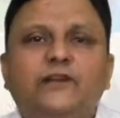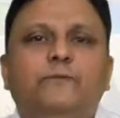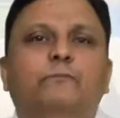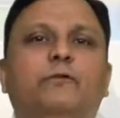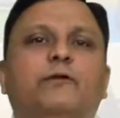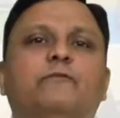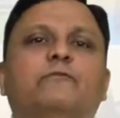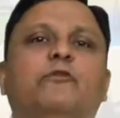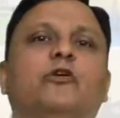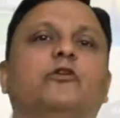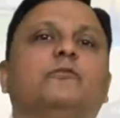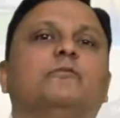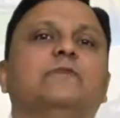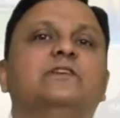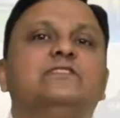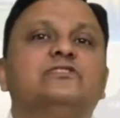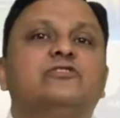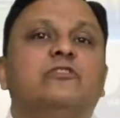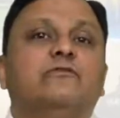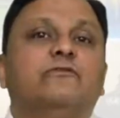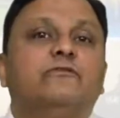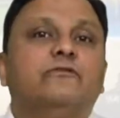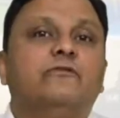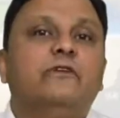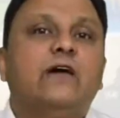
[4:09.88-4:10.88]
performance
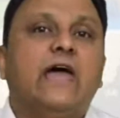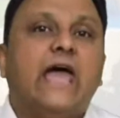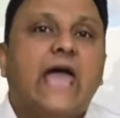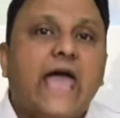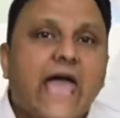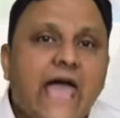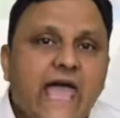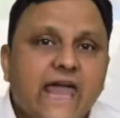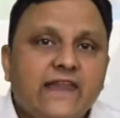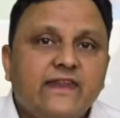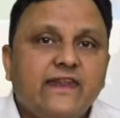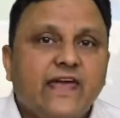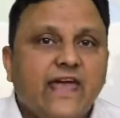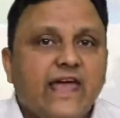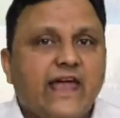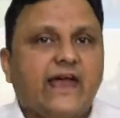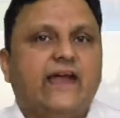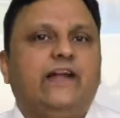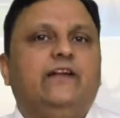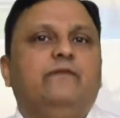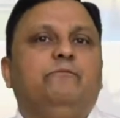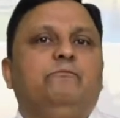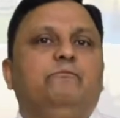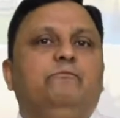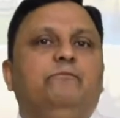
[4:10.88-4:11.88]
of an
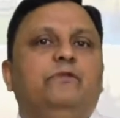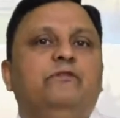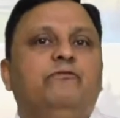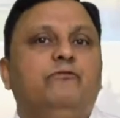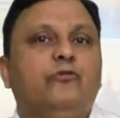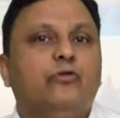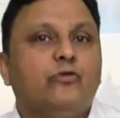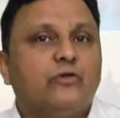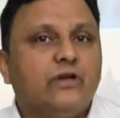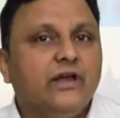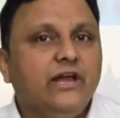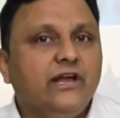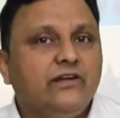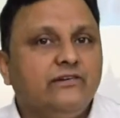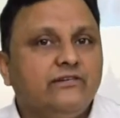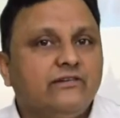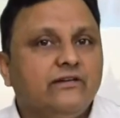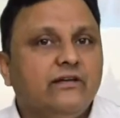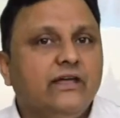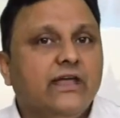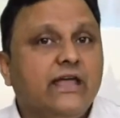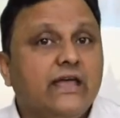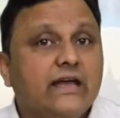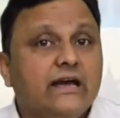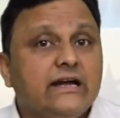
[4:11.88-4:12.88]
ad before it
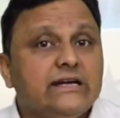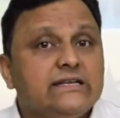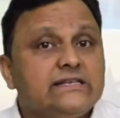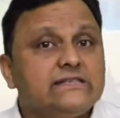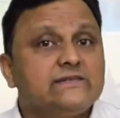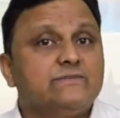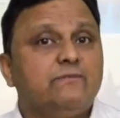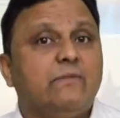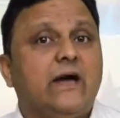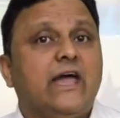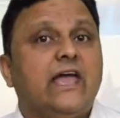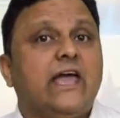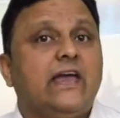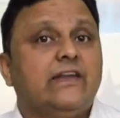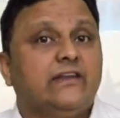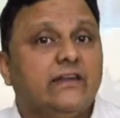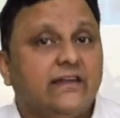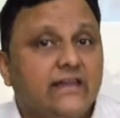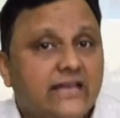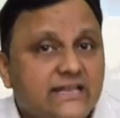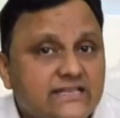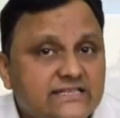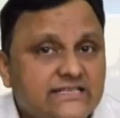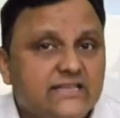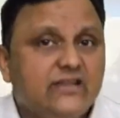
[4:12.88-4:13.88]
airs by
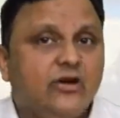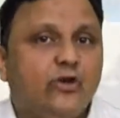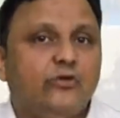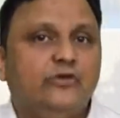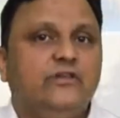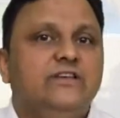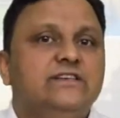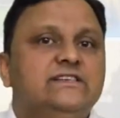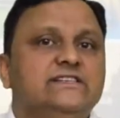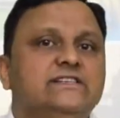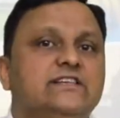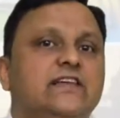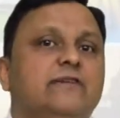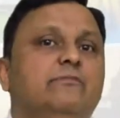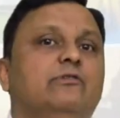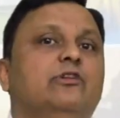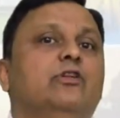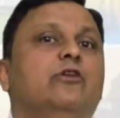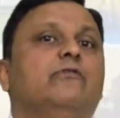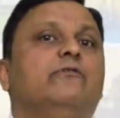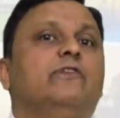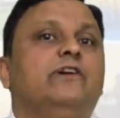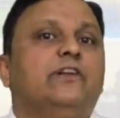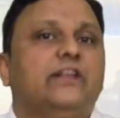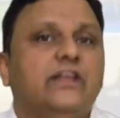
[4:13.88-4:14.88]
analyzing audience level
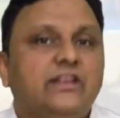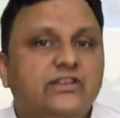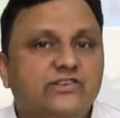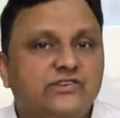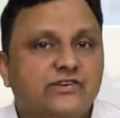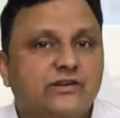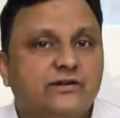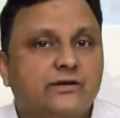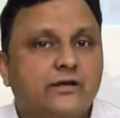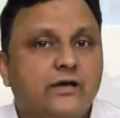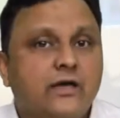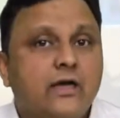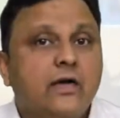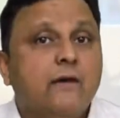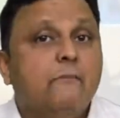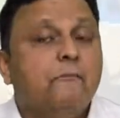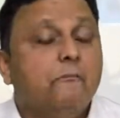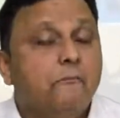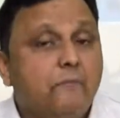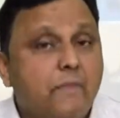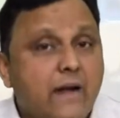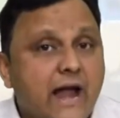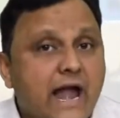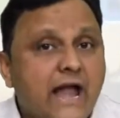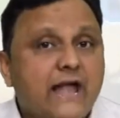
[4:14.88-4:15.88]
of attention,
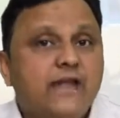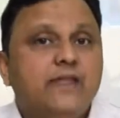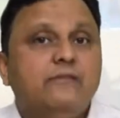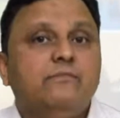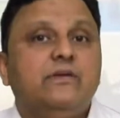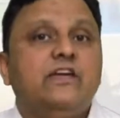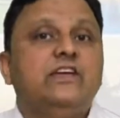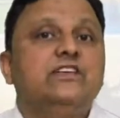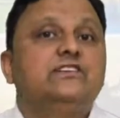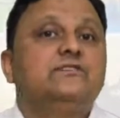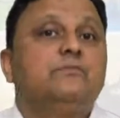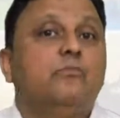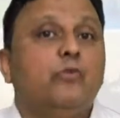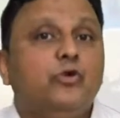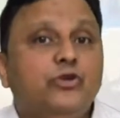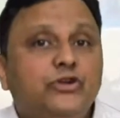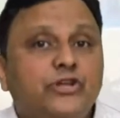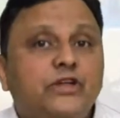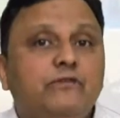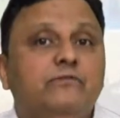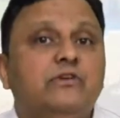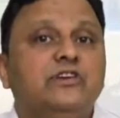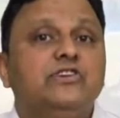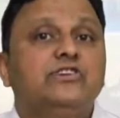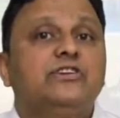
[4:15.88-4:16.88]
brand image,
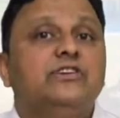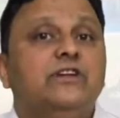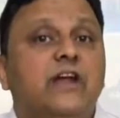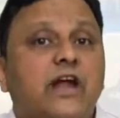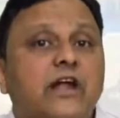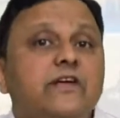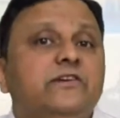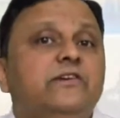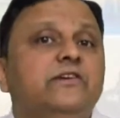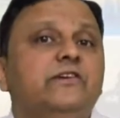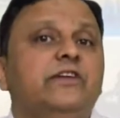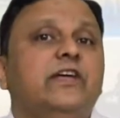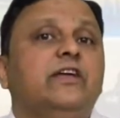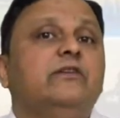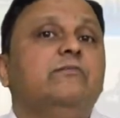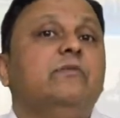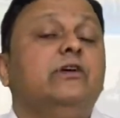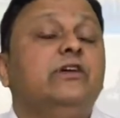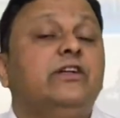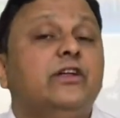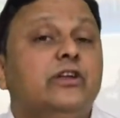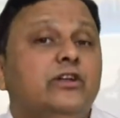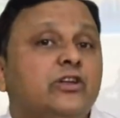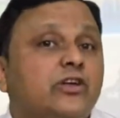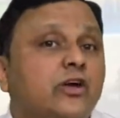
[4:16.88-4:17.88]
motivation,
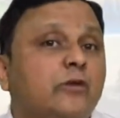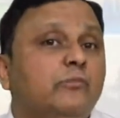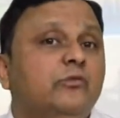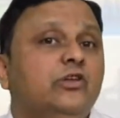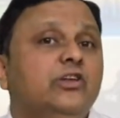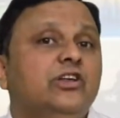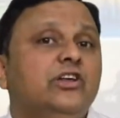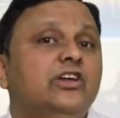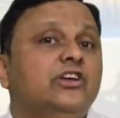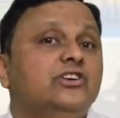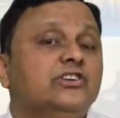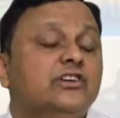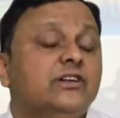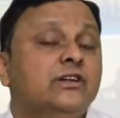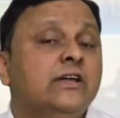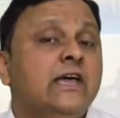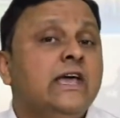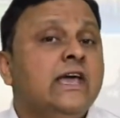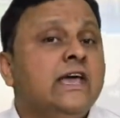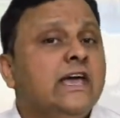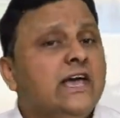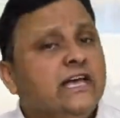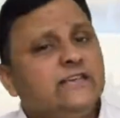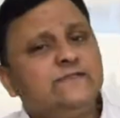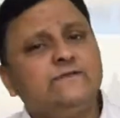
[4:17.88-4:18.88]
entertainment, and communication,
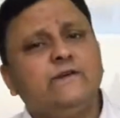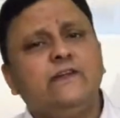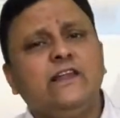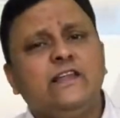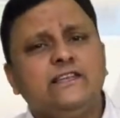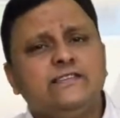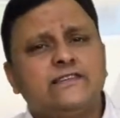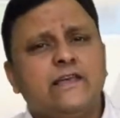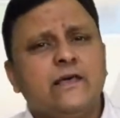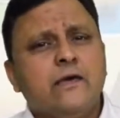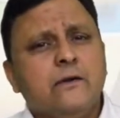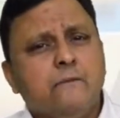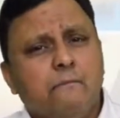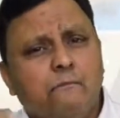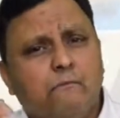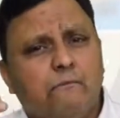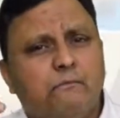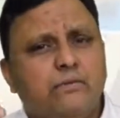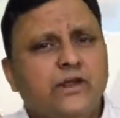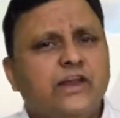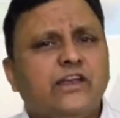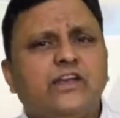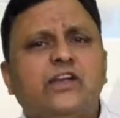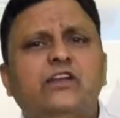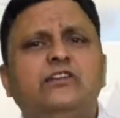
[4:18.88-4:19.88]
as well as
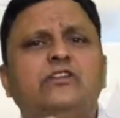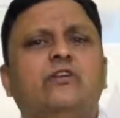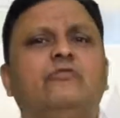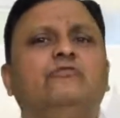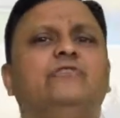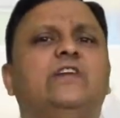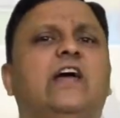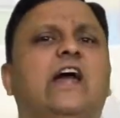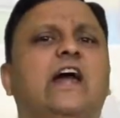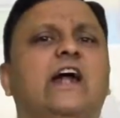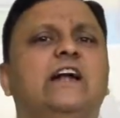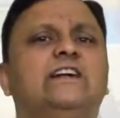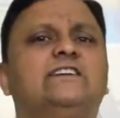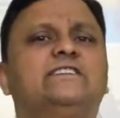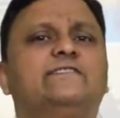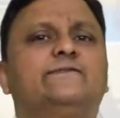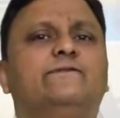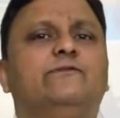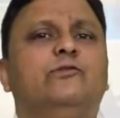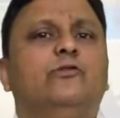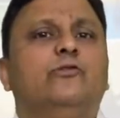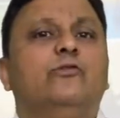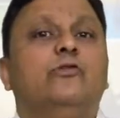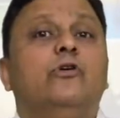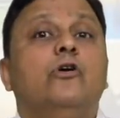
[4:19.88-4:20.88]
breaking down the ad's
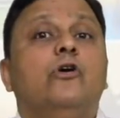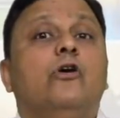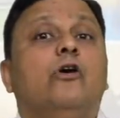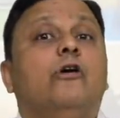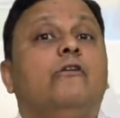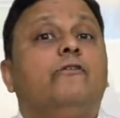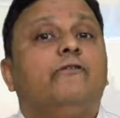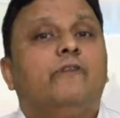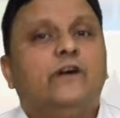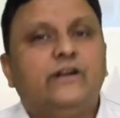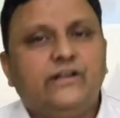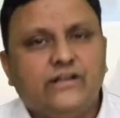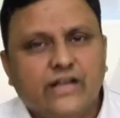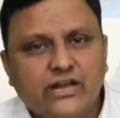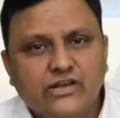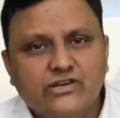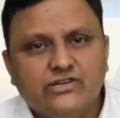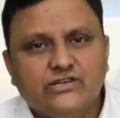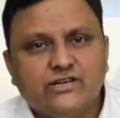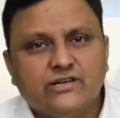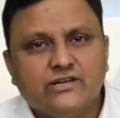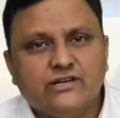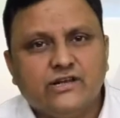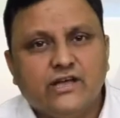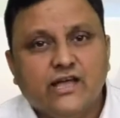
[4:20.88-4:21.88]
flow of
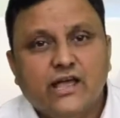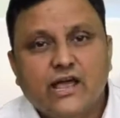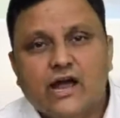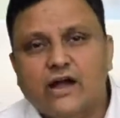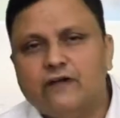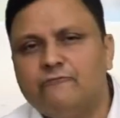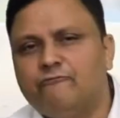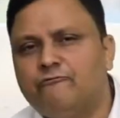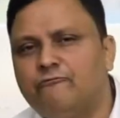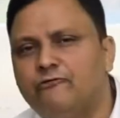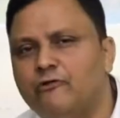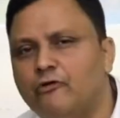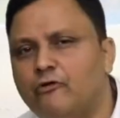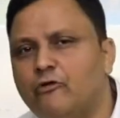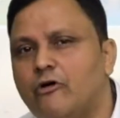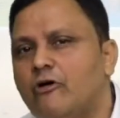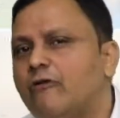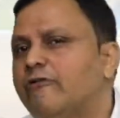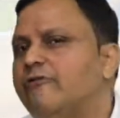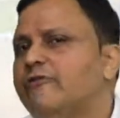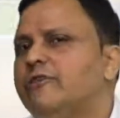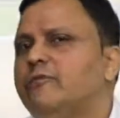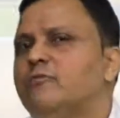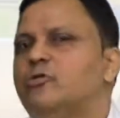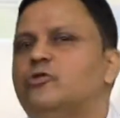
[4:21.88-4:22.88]
attention and flow
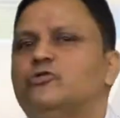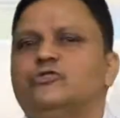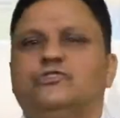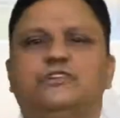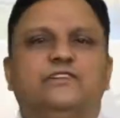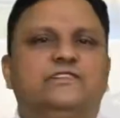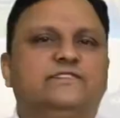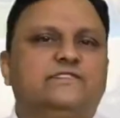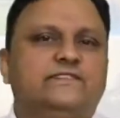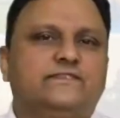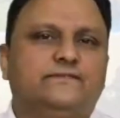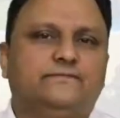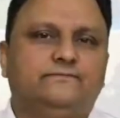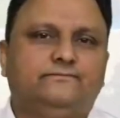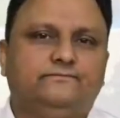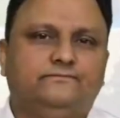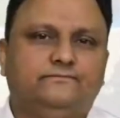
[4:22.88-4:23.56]
of emotions.